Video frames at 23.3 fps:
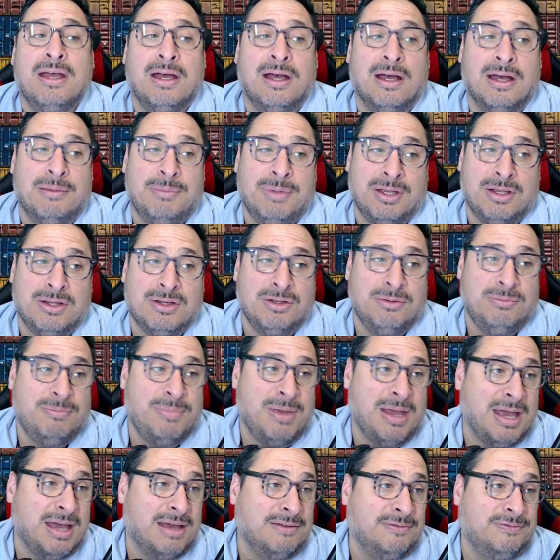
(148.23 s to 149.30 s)
It could
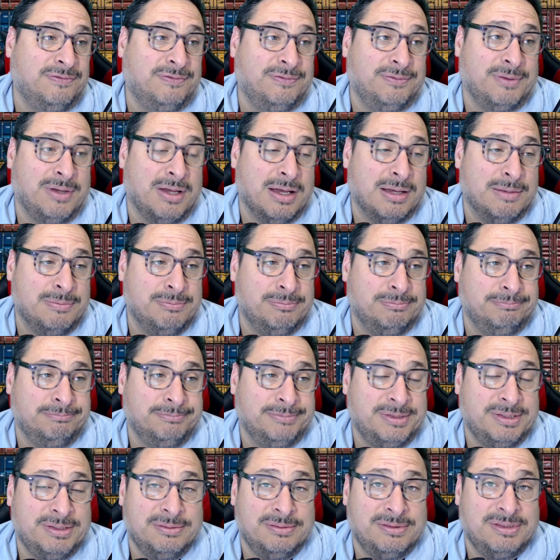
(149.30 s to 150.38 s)
have
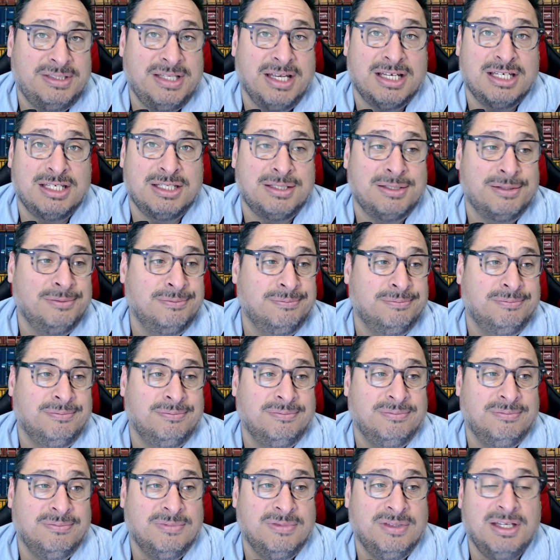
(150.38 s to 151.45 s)
6
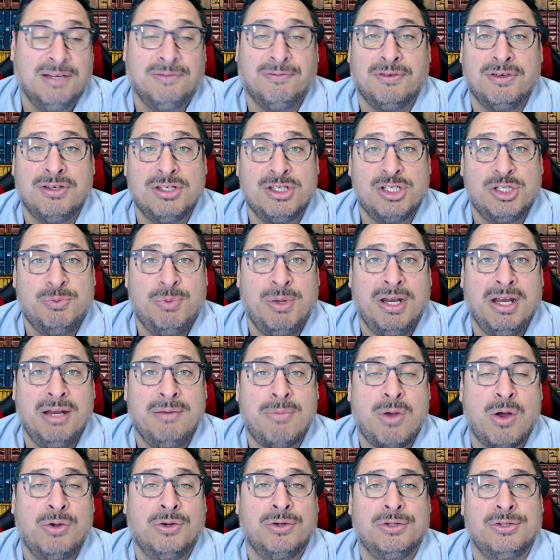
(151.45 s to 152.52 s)
different spinning
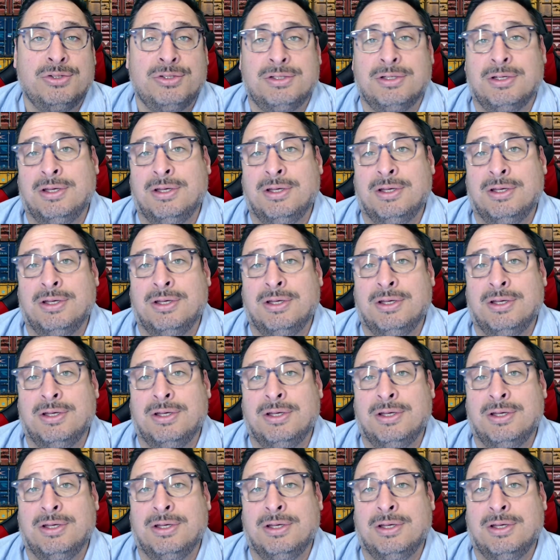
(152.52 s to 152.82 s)
motors.